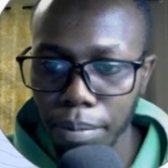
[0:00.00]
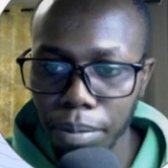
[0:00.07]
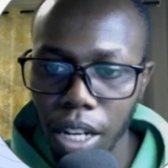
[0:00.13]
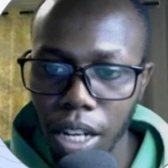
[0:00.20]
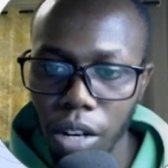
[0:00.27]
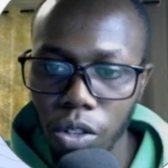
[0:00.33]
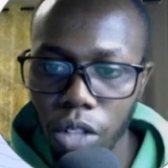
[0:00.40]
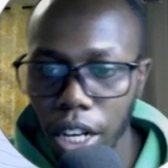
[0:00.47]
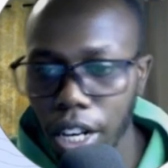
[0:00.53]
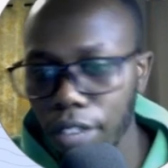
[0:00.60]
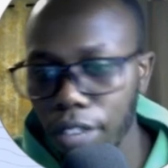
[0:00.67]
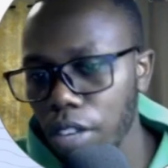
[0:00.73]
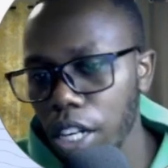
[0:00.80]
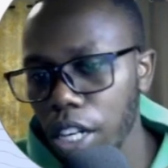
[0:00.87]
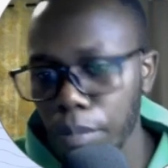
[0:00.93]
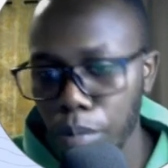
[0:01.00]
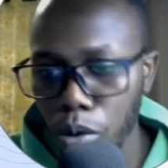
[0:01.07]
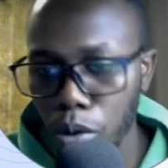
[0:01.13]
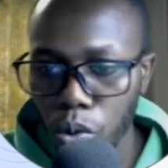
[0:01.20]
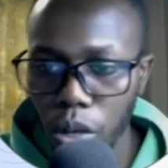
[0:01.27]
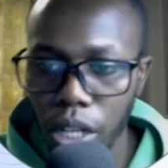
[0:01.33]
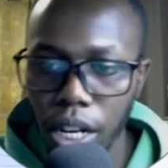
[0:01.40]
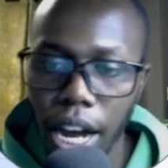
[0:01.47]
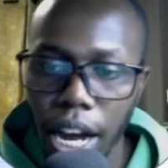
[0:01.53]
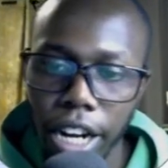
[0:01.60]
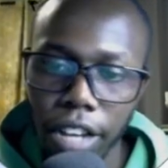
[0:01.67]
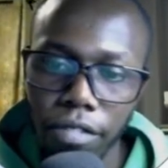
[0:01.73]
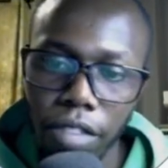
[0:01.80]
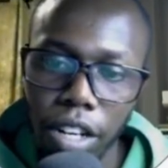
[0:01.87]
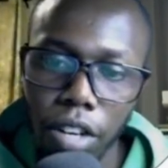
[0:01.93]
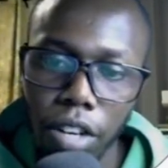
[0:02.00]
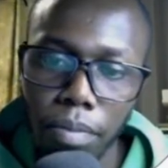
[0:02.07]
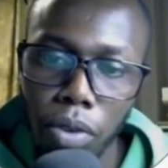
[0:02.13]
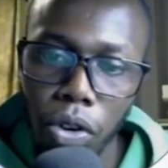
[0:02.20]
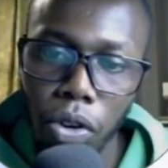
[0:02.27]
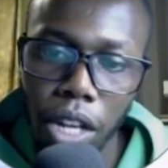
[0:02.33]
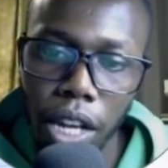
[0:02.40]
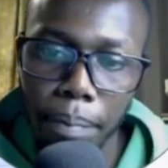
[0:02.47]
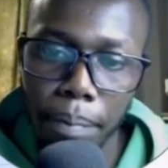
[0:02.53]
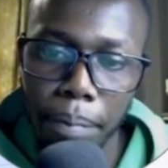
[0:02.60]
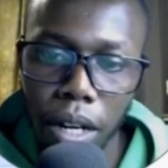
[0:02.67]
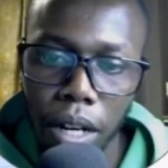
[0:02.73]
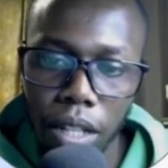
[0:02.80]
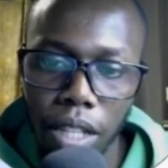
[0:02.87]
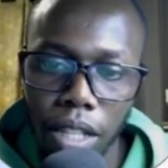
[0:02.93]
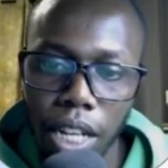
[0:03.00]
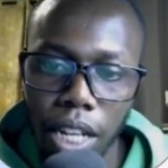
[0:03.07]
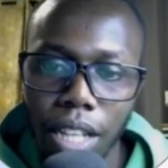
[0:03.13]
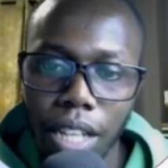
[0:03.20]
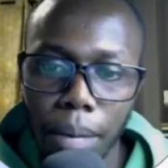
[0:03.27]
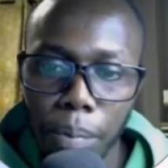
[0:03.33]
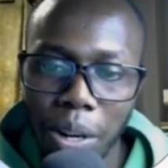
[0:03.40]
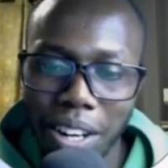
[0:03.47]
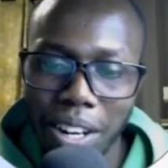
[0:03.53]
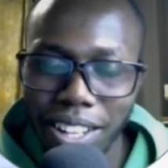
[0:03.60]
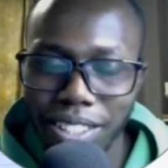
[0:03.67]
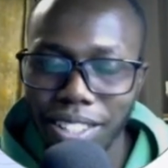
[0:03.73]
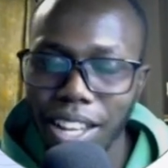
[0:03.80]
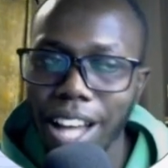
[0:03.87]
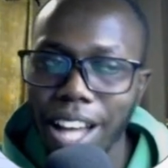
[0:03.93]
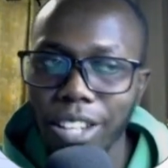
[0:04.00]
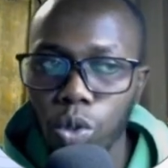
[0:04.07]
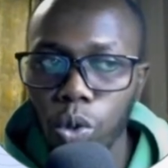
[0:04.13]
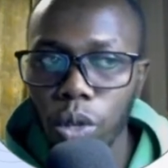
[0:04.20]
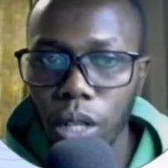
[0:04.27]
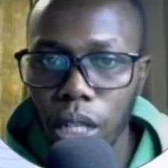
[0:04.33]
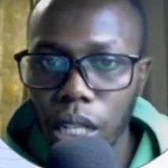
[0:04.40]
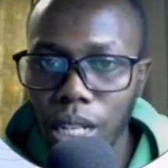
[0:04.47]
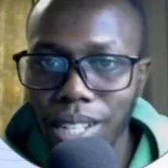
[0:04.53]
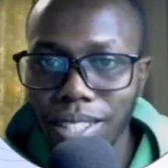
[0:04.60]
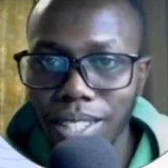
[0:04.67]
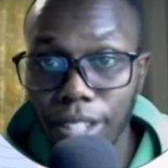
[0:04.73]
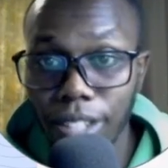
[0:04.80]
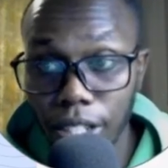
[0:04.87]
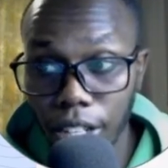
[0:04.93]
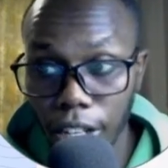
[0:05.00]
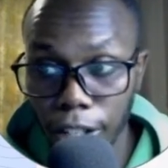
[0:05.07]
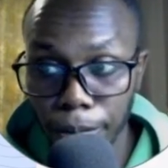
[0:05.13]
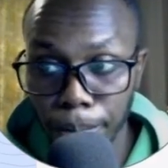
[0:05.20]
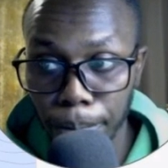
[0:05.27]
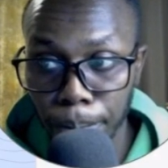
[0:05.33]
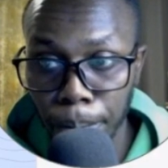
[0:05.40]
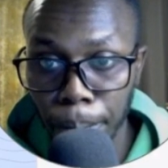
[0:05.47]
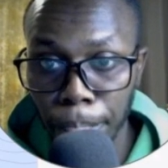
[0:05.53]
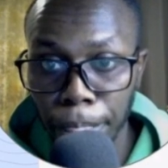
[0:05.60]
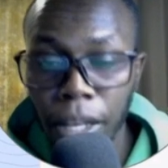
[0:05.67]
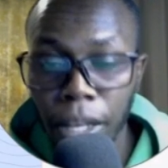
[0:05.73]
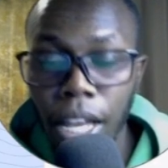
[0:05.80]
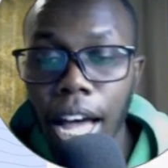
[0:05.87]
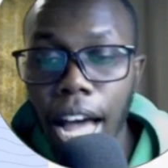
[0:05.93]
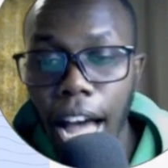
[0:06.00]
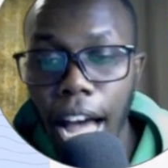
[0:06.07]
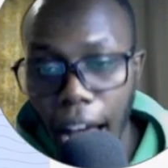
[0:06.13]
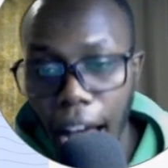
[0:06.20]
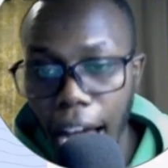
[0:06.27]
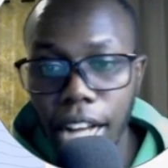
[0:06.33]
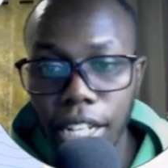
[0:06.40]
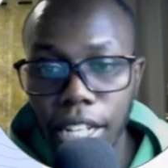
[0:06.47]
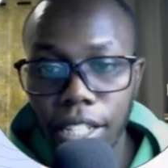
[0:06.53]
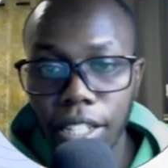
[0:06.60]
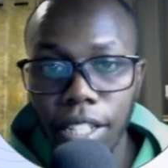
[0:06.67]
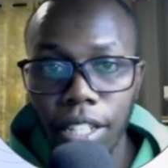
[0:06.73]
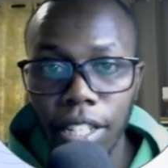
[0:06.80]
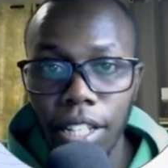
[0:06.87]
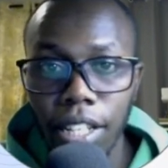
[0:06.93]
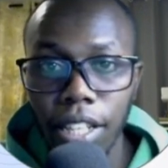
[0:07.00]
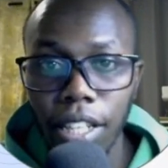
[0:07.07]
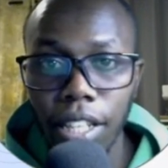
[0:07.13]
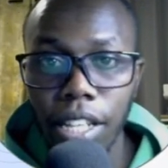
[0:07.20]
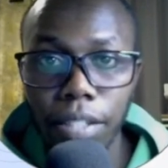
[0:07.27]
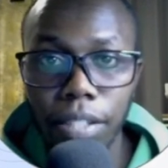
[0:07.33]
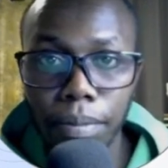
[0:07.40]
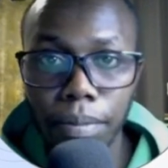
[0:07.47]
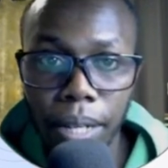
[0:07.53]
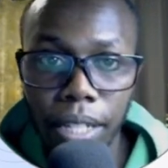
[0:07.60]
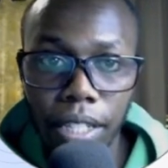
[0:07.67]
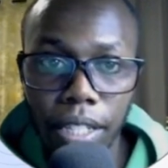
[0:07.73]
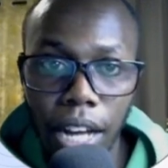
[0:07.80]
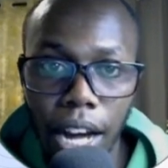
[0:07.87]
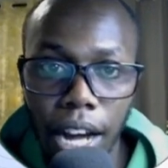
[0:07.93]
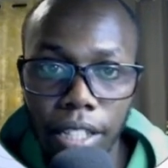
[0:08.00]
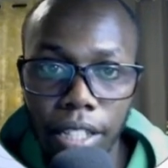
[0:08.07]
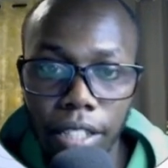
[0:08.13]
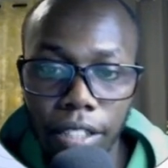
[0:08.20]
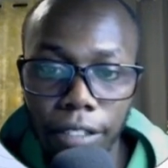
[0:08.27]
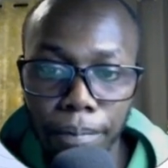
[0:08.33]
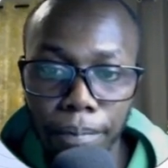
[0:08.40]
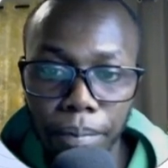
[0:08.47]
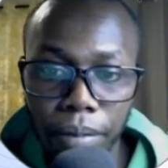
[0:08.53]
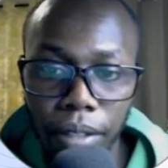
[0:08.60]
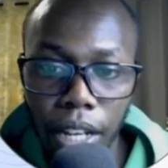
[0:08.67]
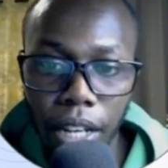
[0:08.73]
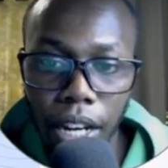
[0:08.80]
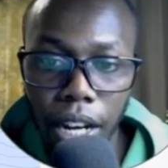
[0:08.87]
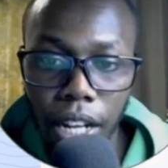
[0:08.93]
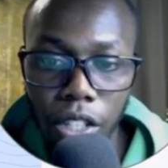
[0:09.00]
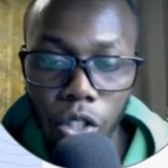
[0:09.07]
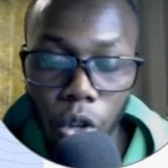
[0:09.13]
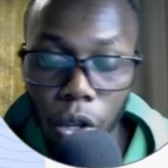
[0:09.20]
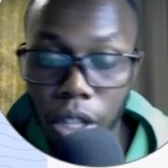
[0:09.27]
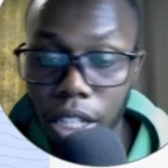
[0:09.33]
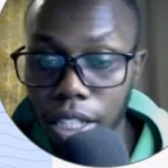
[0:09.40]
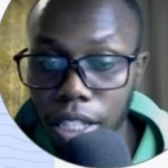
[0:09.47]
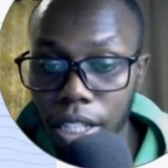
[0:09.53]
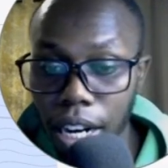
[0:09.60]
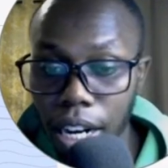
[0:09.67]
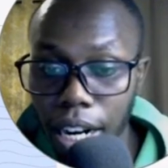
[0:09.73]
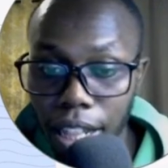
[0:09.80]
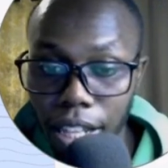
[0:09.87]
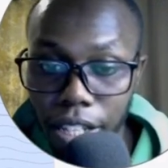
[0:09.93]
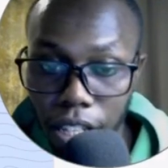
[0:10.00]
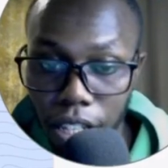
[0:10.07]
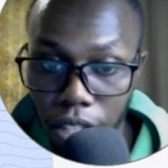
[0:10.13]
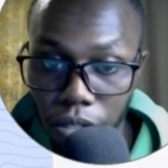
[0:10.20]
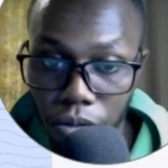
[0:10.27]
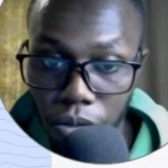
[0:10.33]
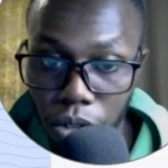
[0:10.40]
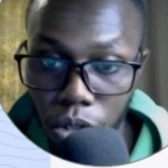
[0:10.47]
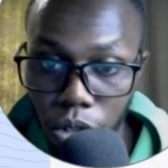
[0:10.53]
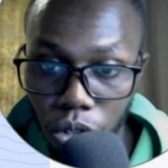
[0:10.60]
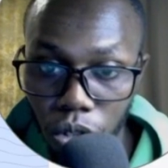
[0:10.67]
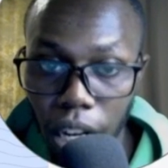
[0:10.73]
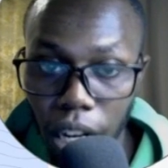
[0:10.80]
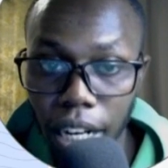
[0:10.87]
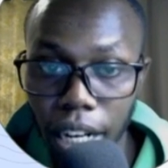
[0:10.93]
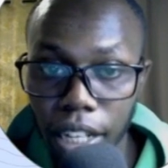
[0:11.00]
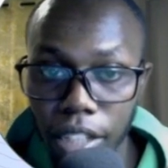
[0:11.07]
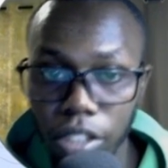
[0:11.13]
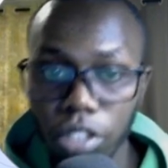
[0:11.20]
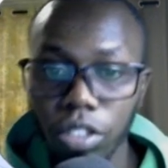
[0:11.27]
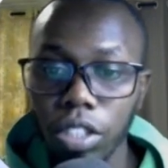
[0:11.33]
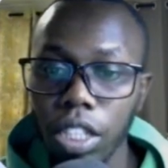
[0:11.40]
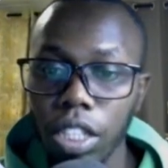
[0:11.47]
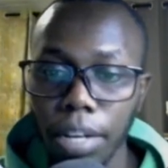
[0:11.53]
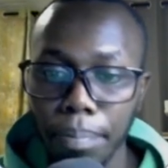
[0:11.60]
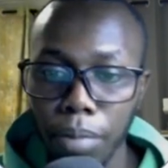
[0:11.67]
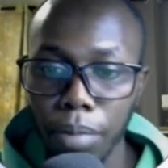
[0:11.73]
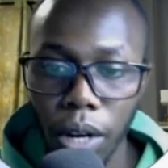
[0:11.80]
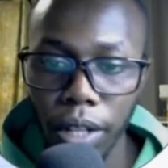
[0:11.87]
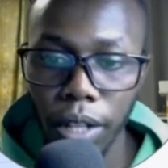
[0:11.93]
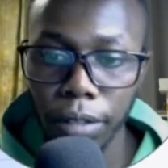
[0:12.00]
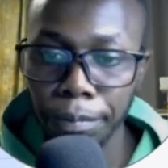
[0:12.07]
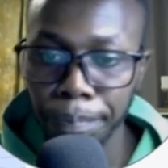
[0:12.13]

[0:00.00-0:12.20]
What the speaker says: out unavailable. What unavailable here means that someone else has already registered, and this means that so this is another chance for you to learn a lesson. Number one,